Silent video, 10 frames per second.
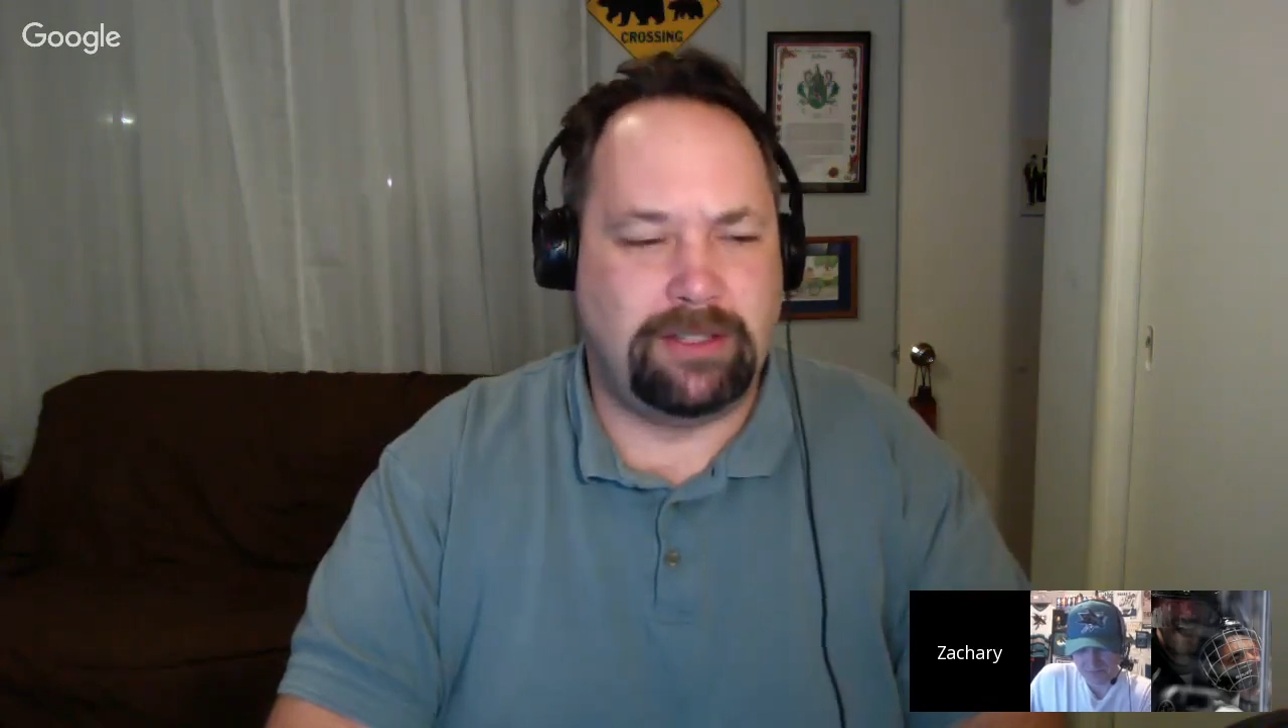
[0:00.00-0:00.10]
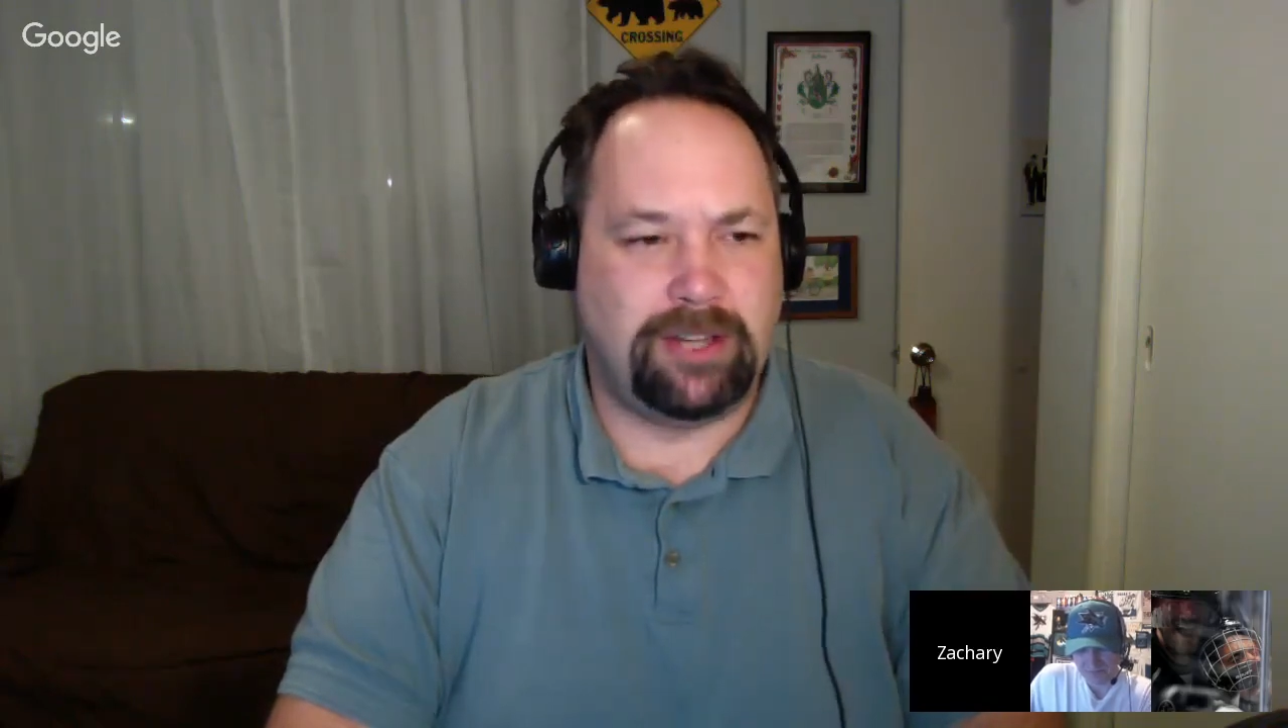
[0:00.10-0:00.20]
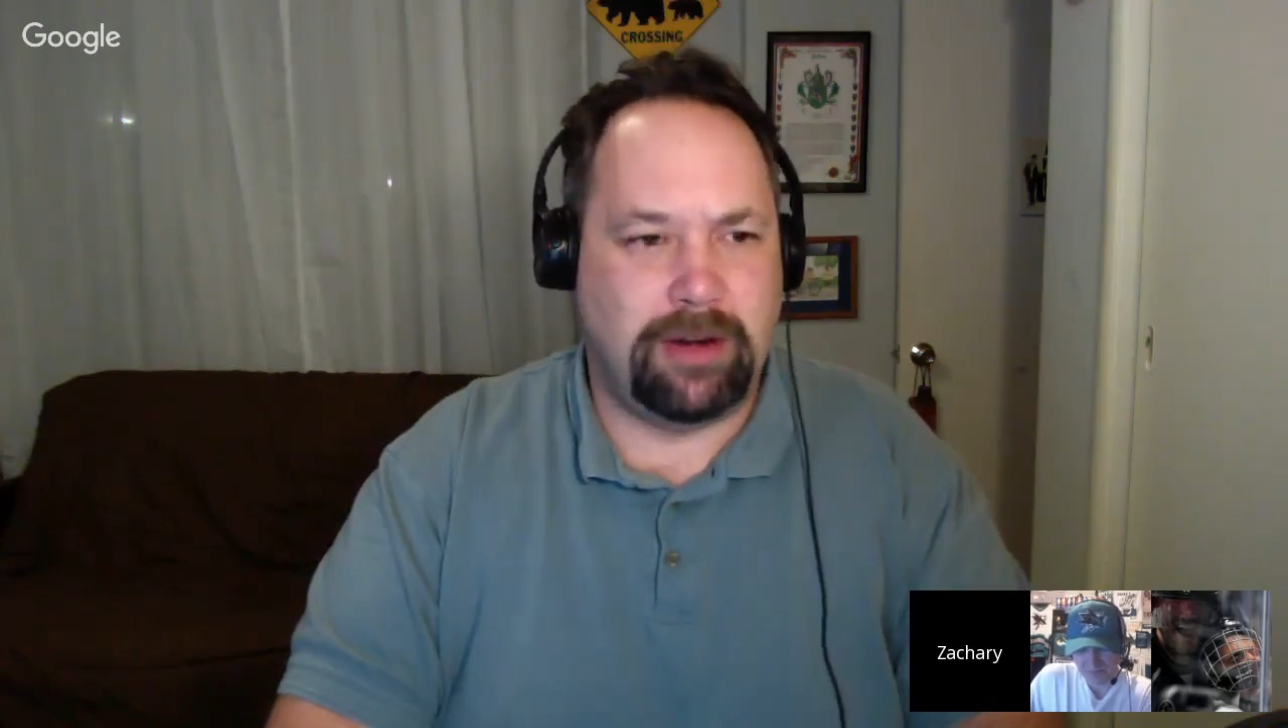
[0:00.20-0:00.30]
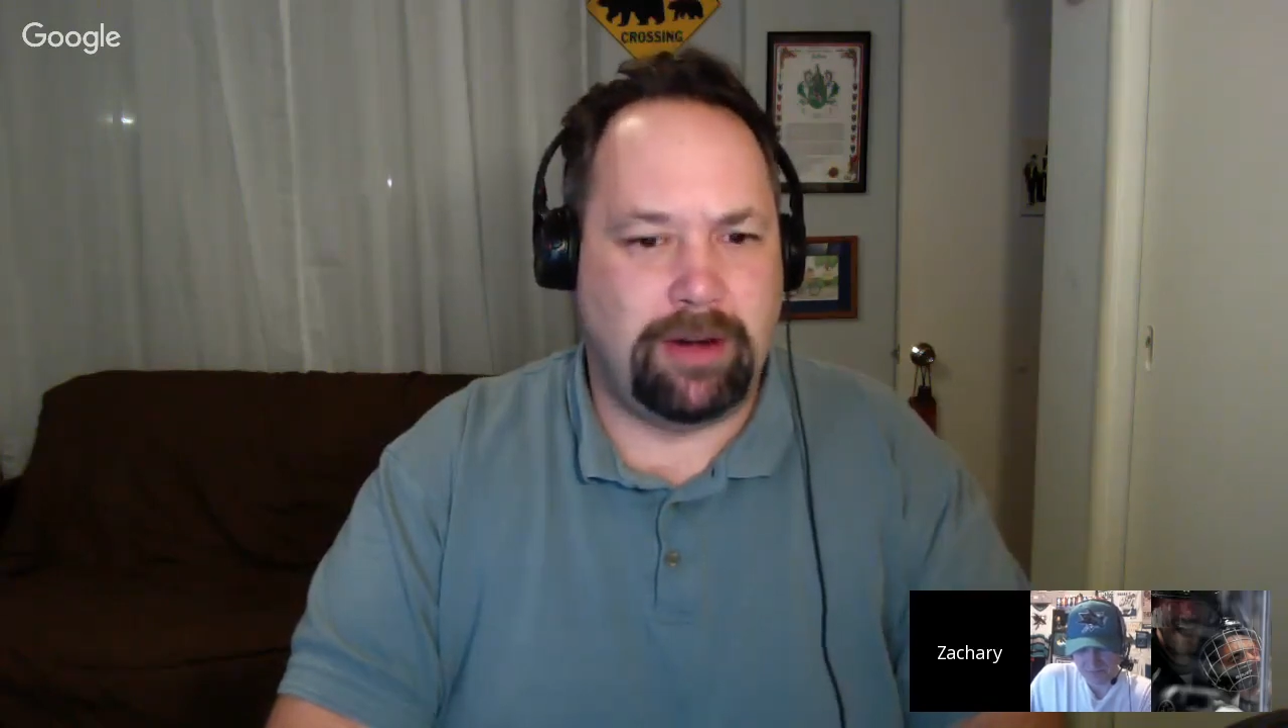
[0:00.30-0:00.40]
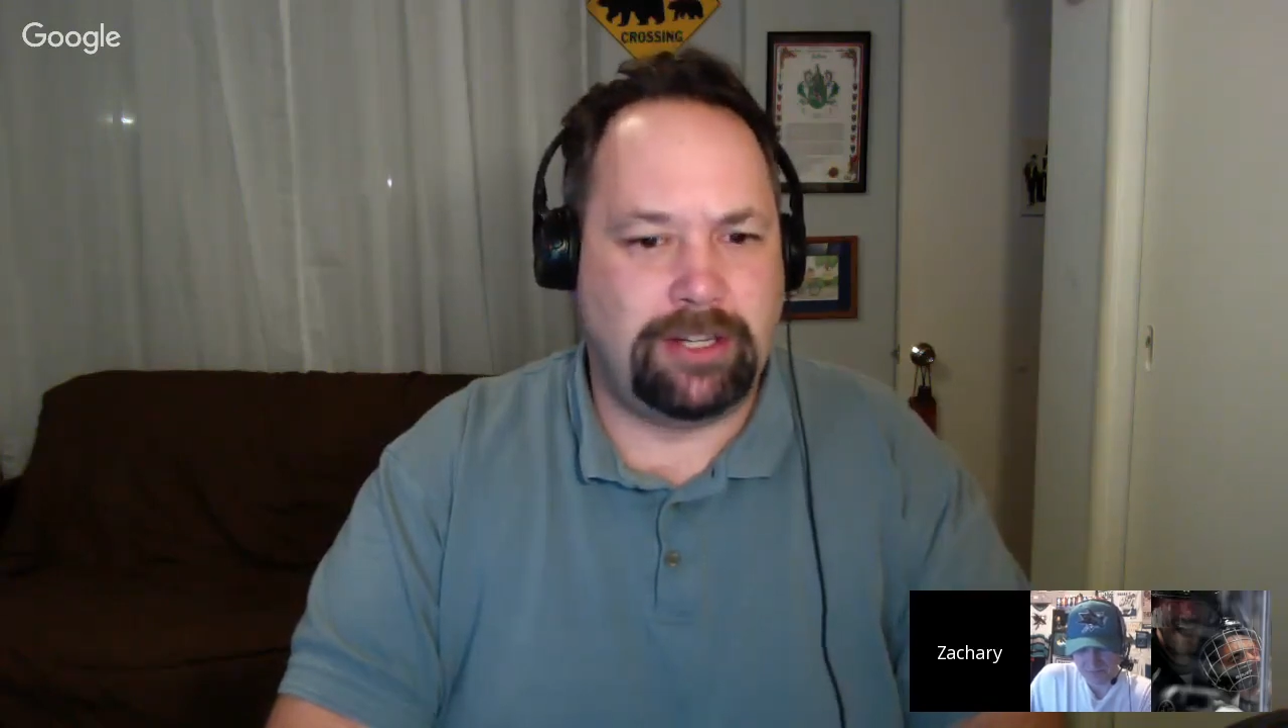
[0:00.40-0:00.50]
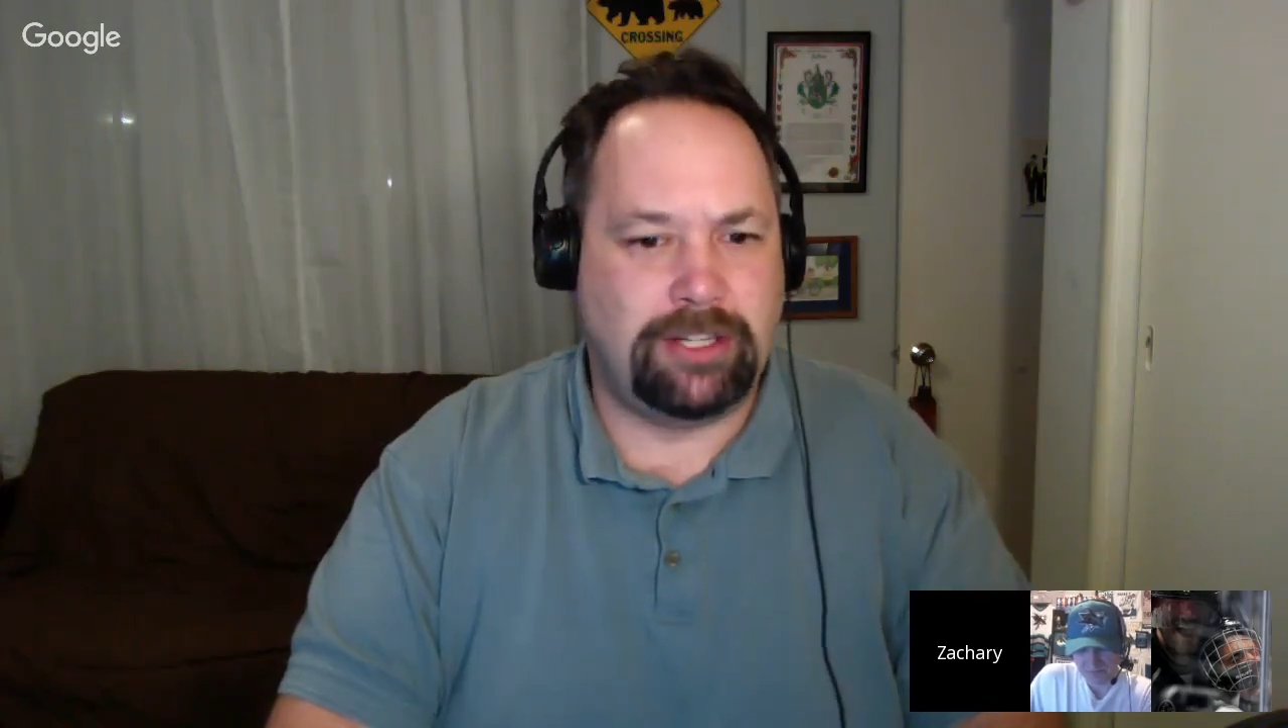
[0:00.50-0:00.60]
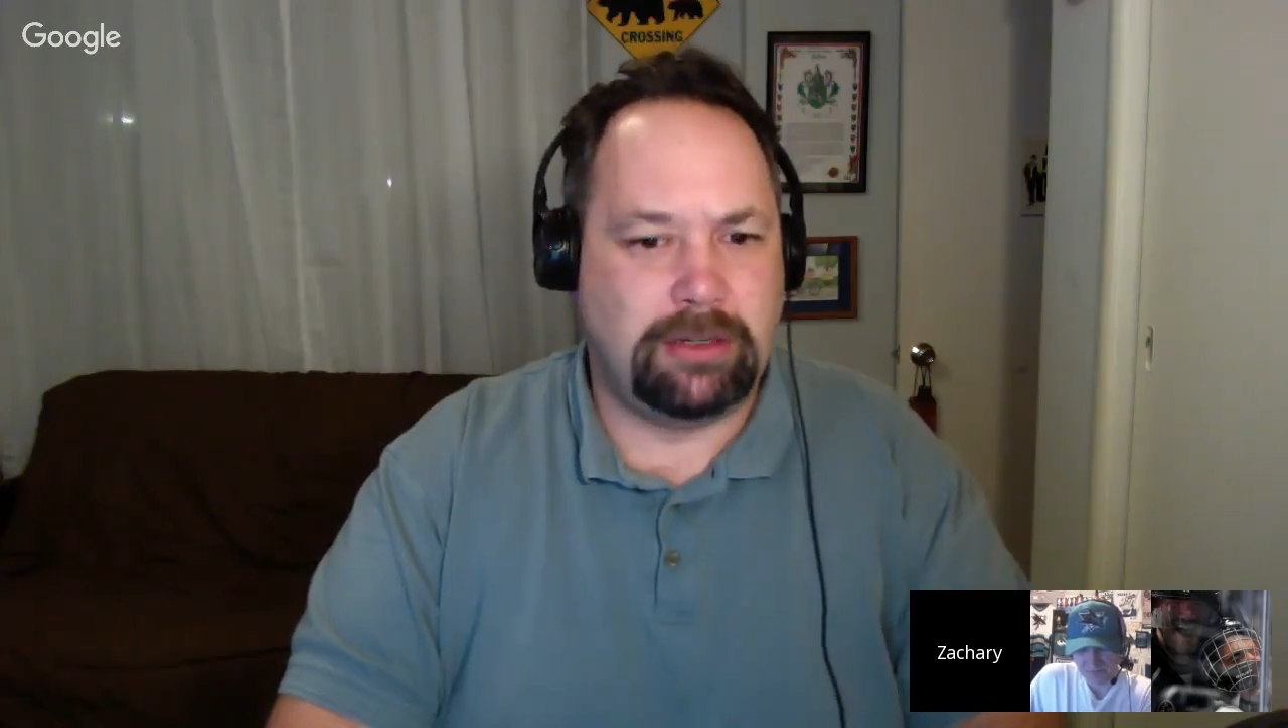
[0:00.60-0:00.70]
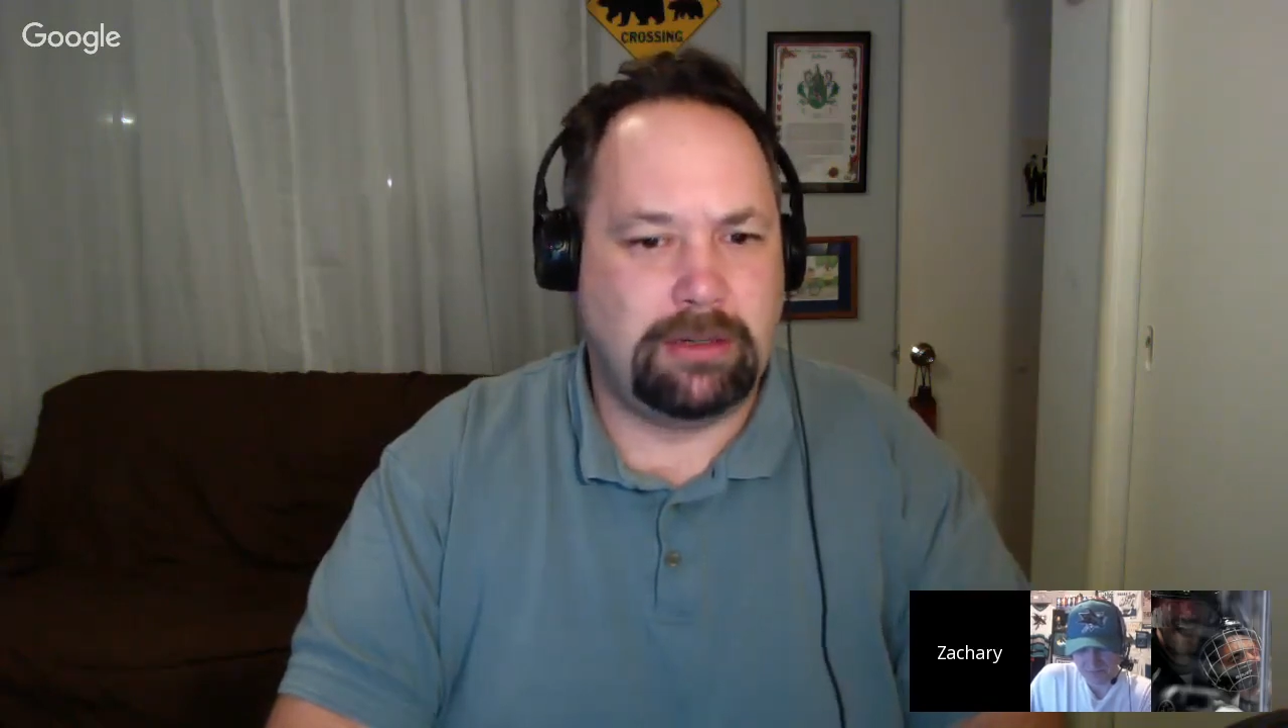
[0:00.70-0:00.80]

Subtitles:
generation.